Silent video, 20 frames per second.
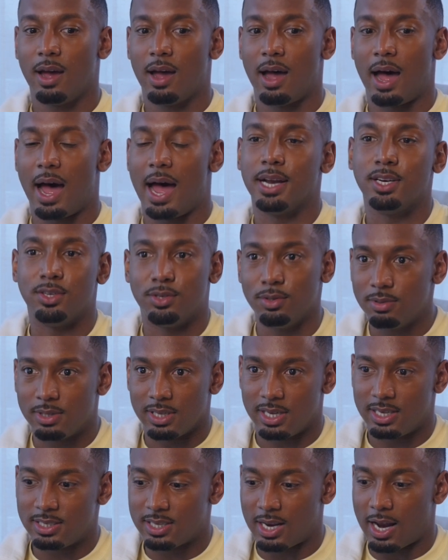I do
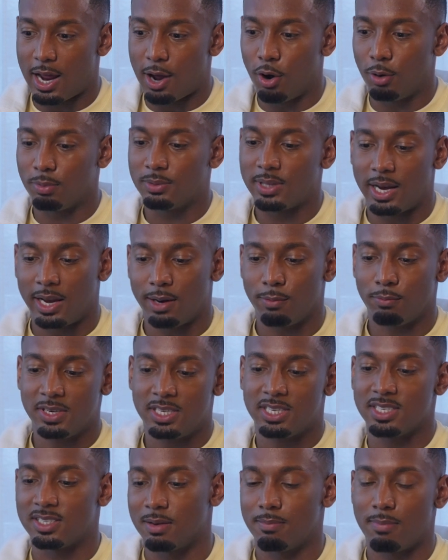this and I hope that it
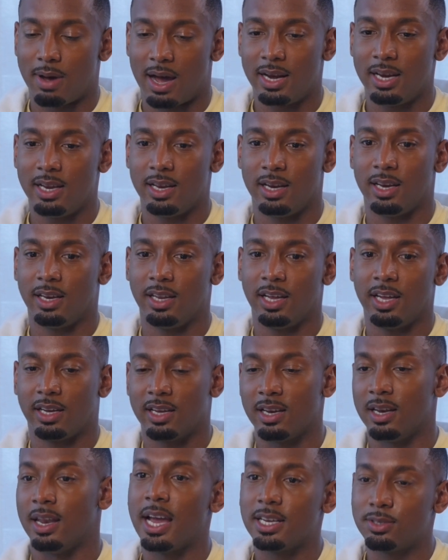reaches somebody and it
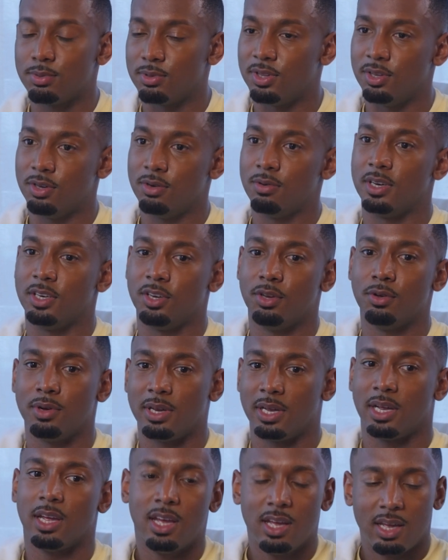connects with you and you
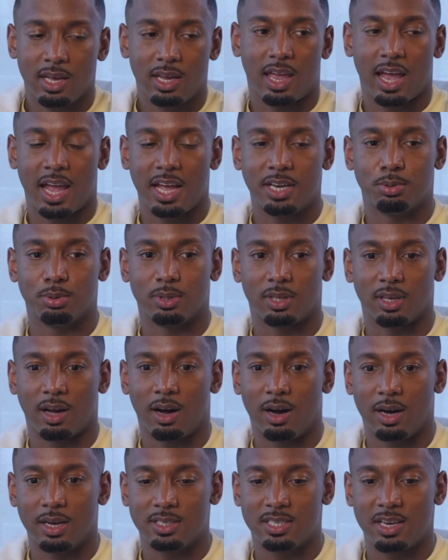engage with the
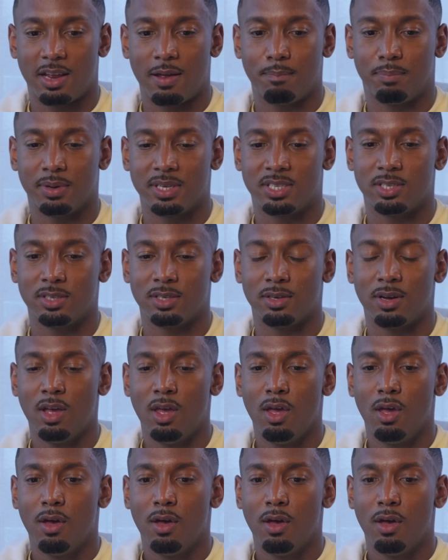content. But to,